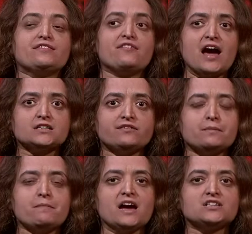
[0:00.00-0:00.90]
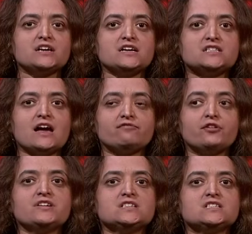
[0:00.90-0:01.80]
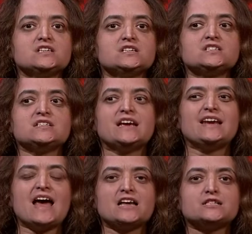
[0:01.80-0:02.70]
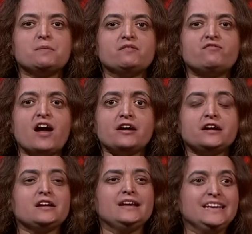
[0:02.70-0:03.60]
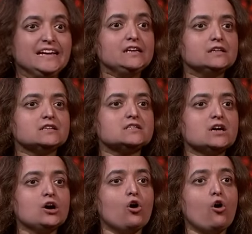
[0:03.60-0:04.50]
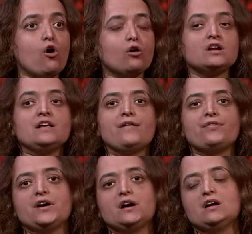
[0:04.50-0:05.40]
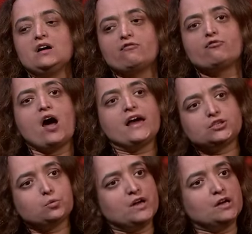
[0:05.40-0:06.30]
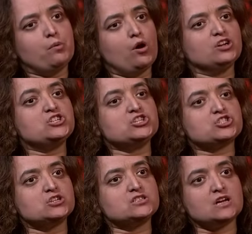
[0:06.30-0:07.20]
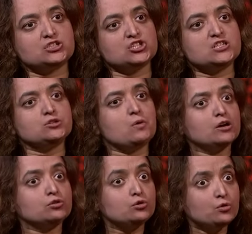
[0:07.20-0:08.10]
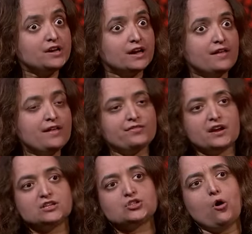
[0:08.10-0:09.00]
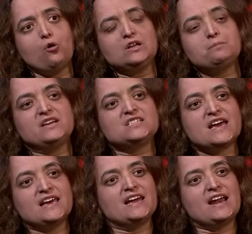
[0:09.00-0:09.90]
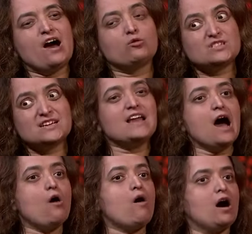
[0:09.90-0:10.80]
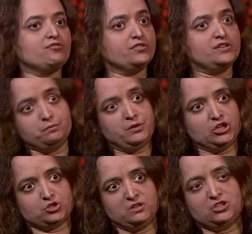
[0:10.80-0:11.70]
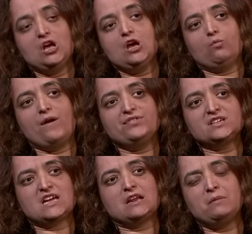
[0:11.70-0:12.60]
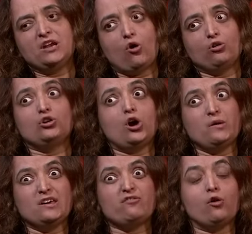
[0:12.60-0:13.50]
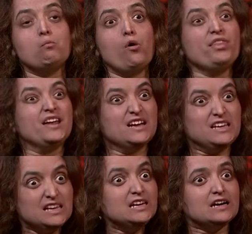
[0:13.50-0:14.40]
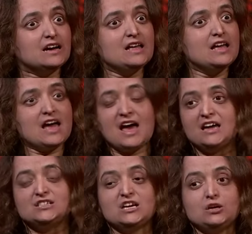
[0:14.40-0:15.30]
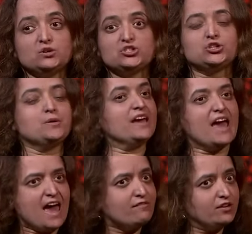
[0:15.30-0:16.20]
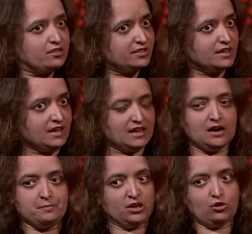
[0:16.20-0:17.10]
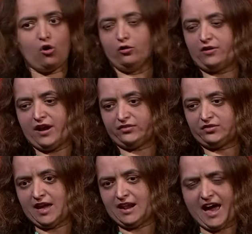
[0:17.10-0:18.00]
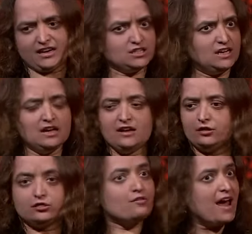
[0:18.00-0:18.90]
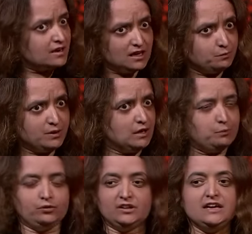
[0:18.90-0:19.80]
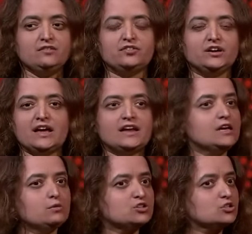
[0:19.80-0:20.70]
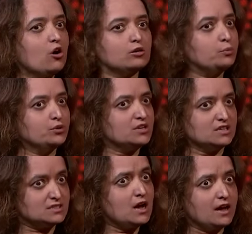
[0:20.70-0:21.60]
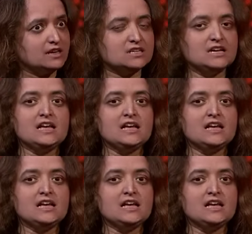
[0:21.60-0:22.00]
The fact of the matter is that, for instance, it has been very lenient on the right-wing politicians such as Eduardo Cunha that has only been taken out now after the impeachment, when this had been ongoing for more than a year and he was doing everything in Congress and acting, threatening people even, and he was not put aside.